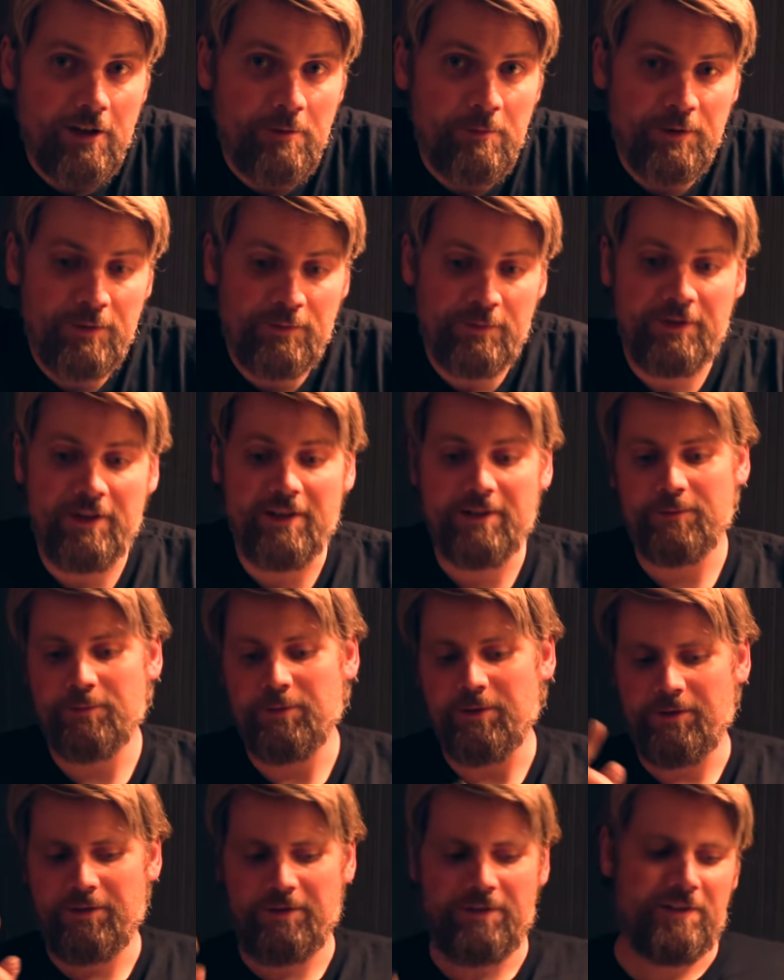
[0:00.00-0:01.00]
I almost forgot
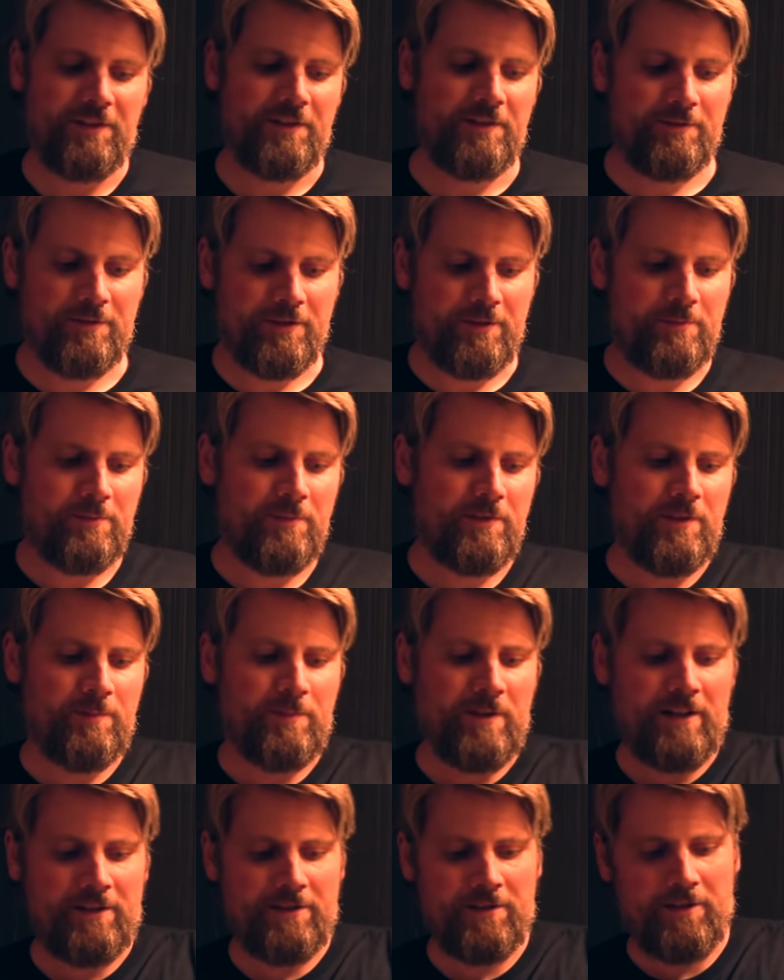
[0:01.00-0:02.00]
one thing from the
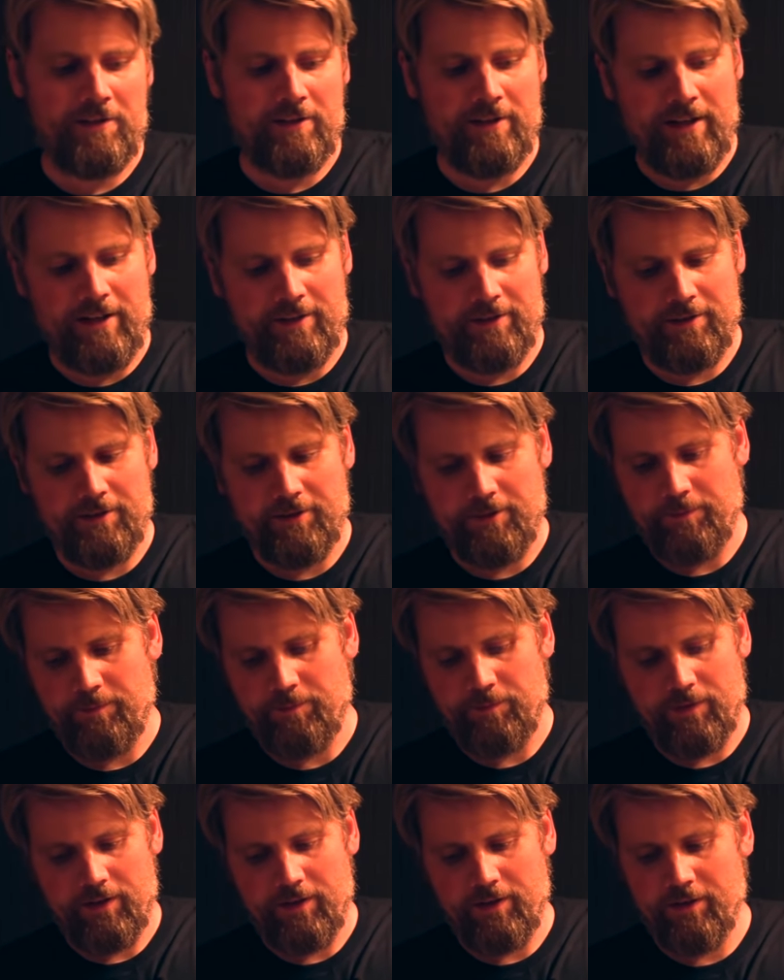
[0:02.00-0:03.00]
Battlestar Galactica.
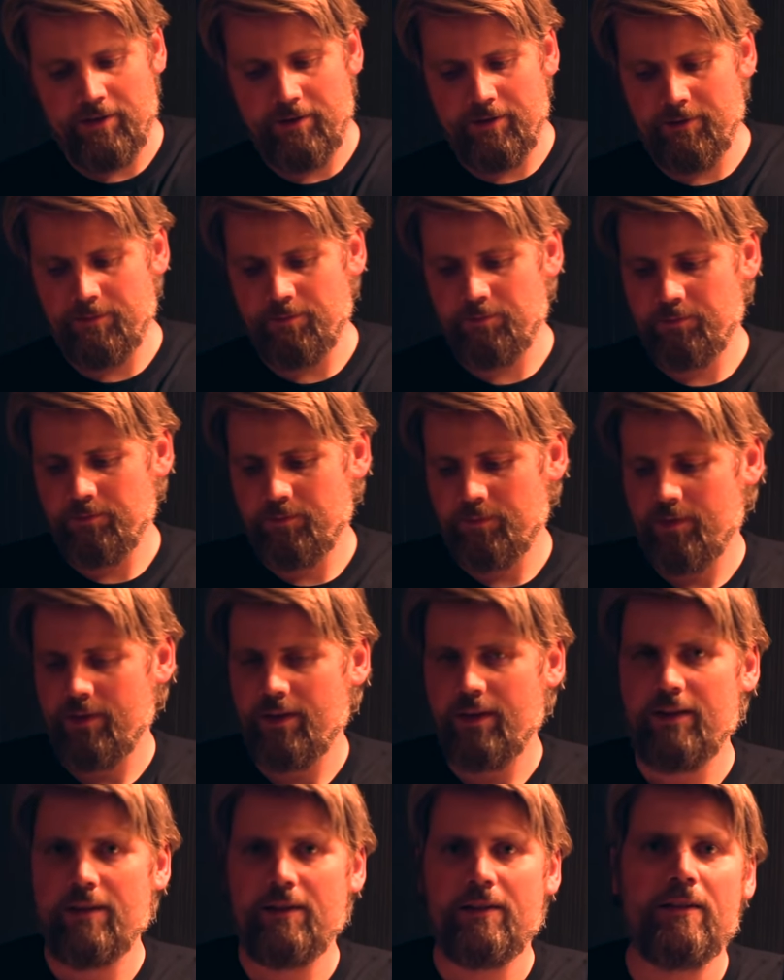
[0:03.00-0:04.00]
Uh,
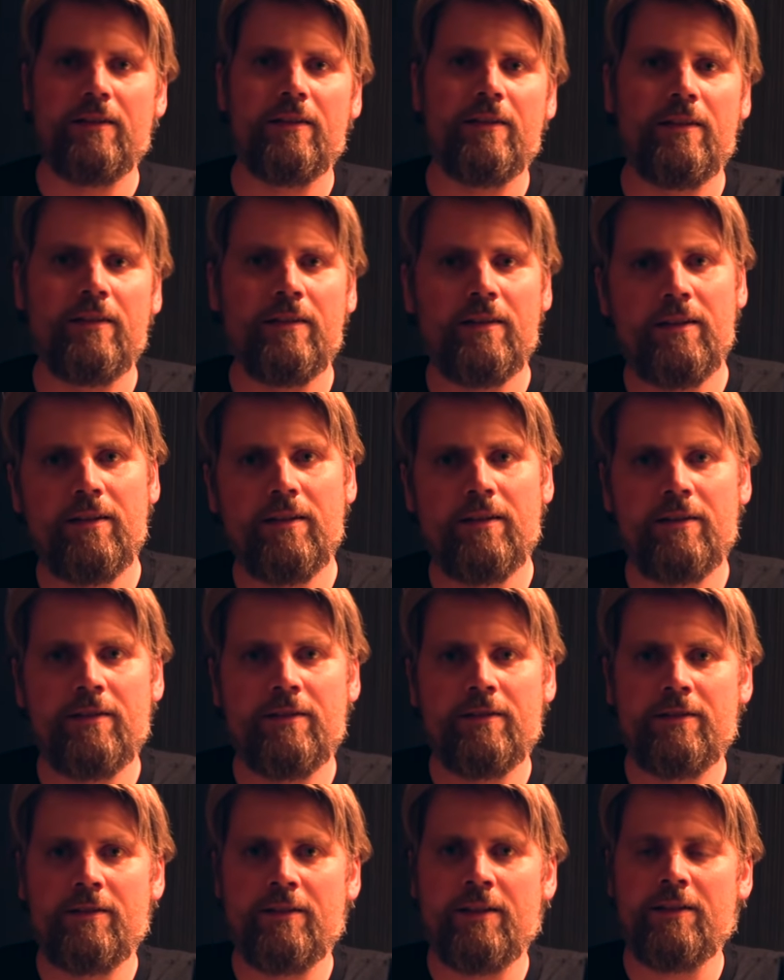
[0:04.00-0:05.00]
the
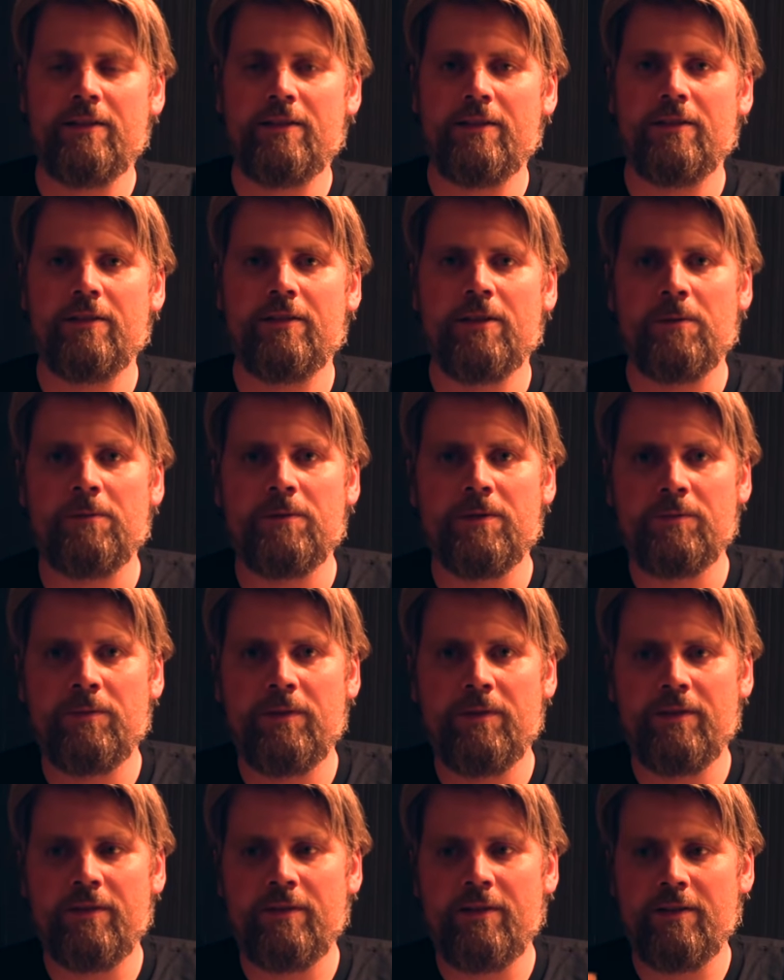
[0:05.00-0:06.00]
kit comes
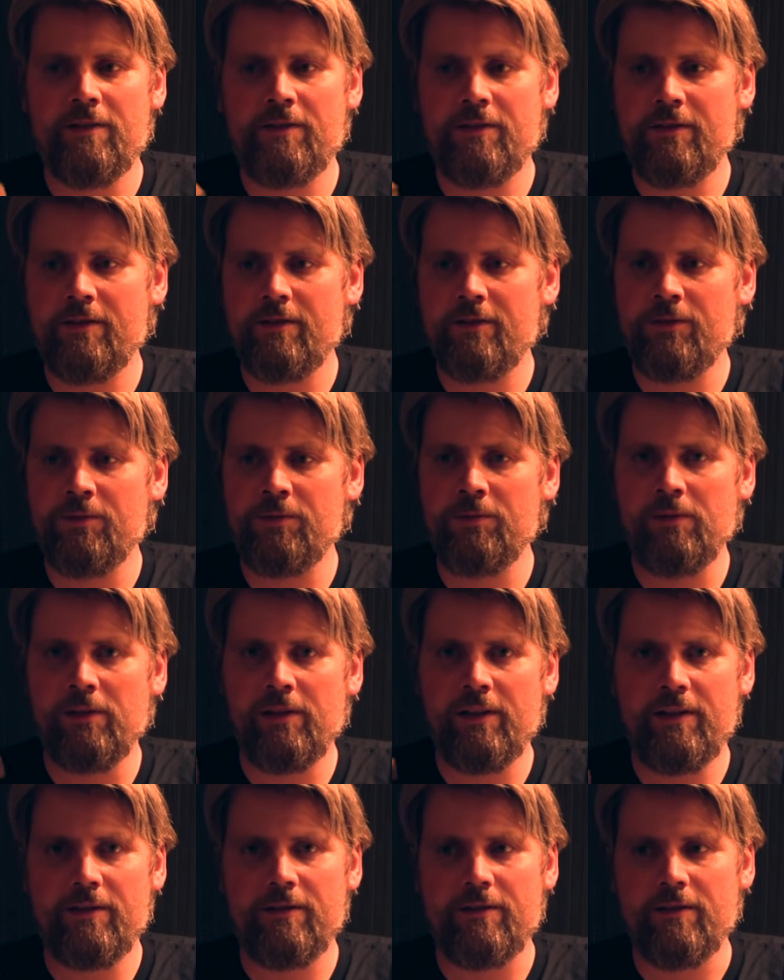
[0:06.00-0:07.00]
with this tool
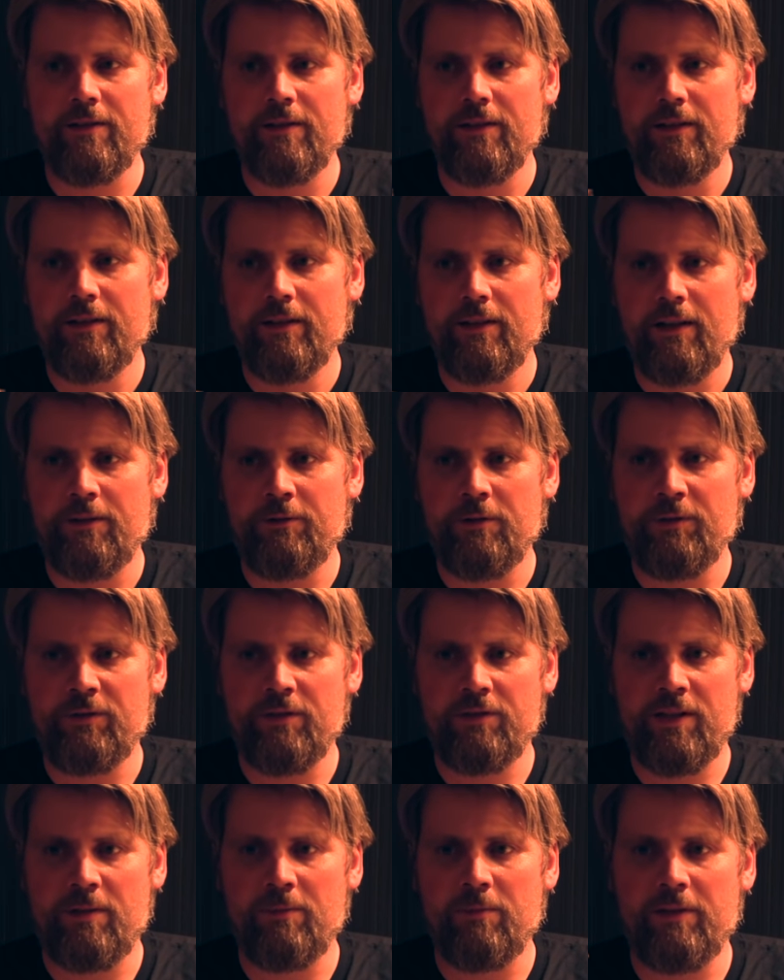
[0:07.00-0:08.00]
here and you have
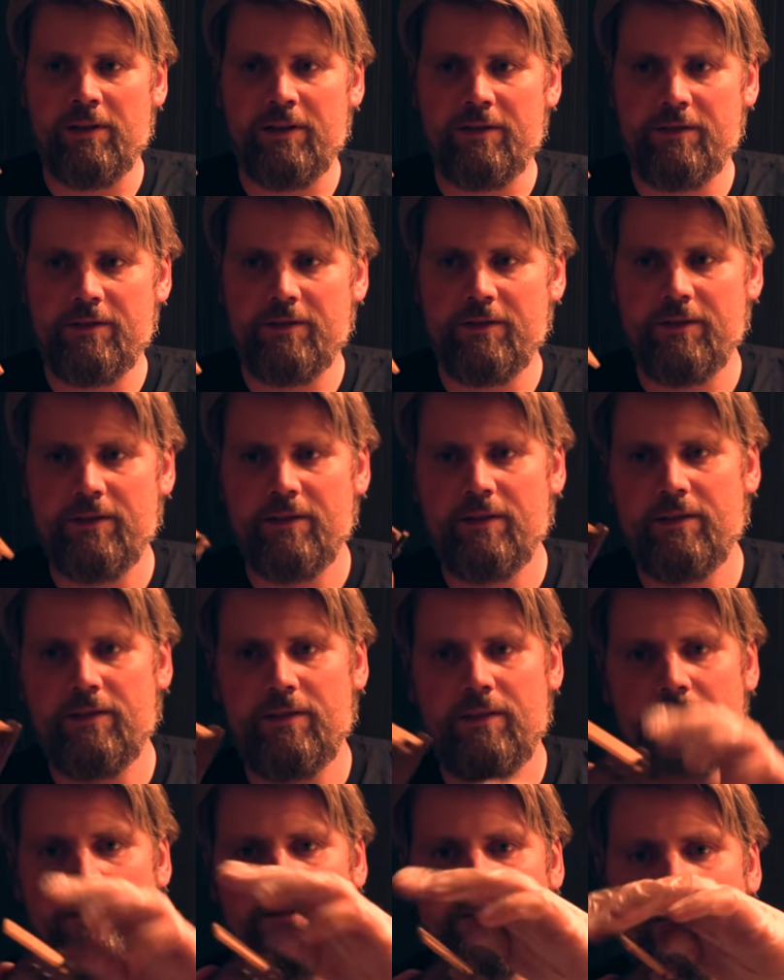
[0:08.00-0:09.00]
to assemble it.
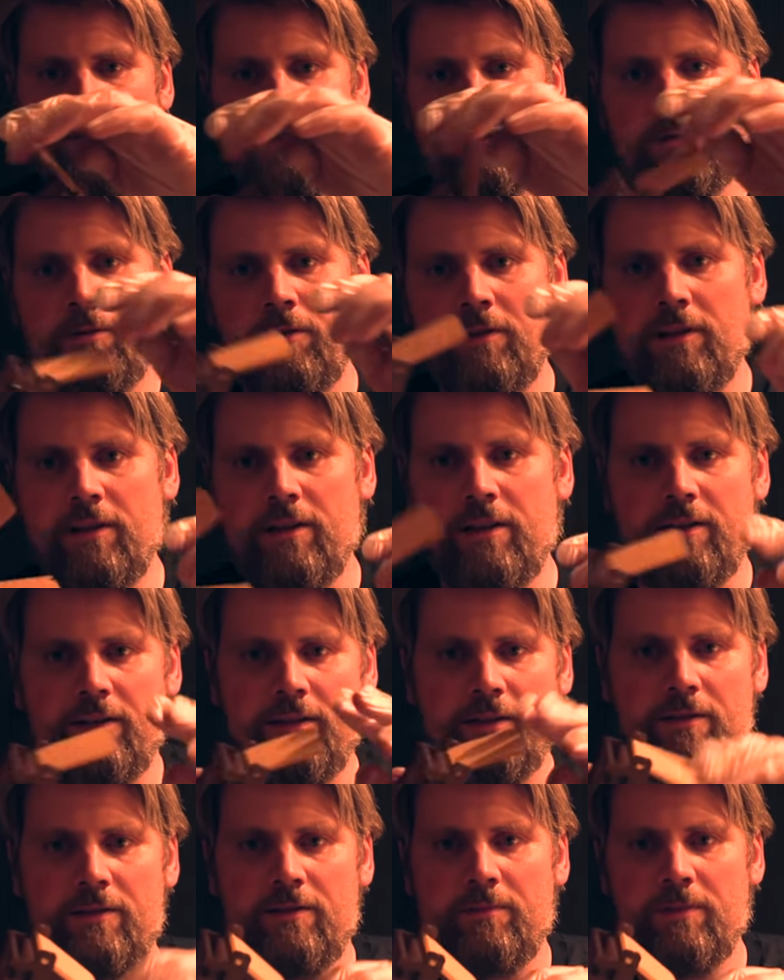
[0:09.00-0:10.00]
Now it doesn't look
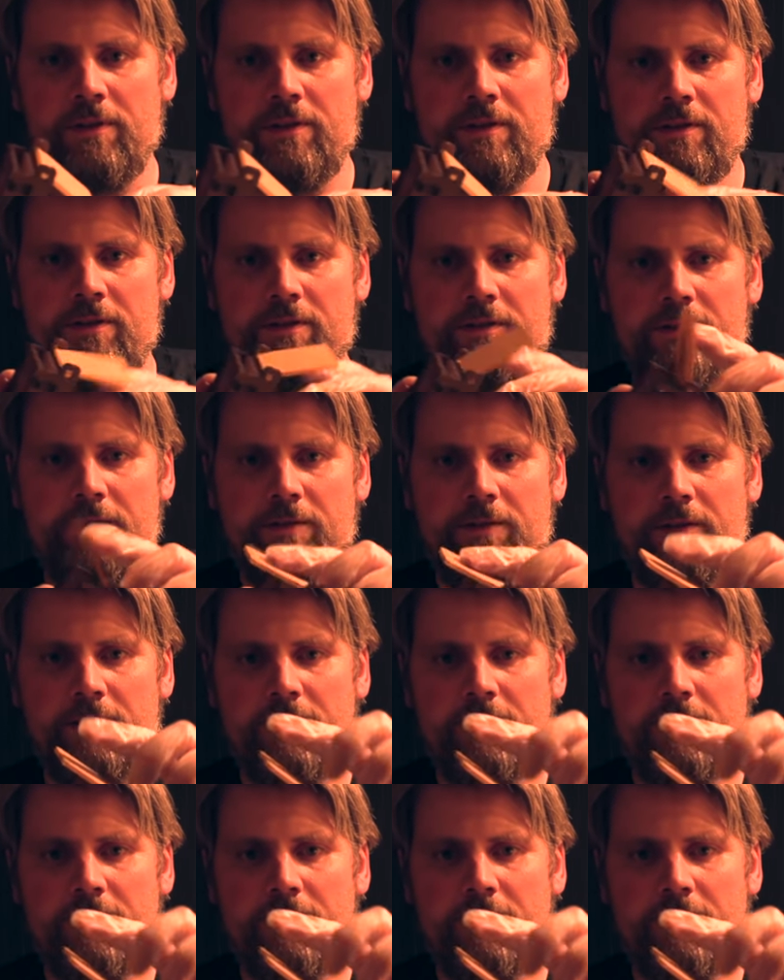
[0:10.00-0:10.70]
like much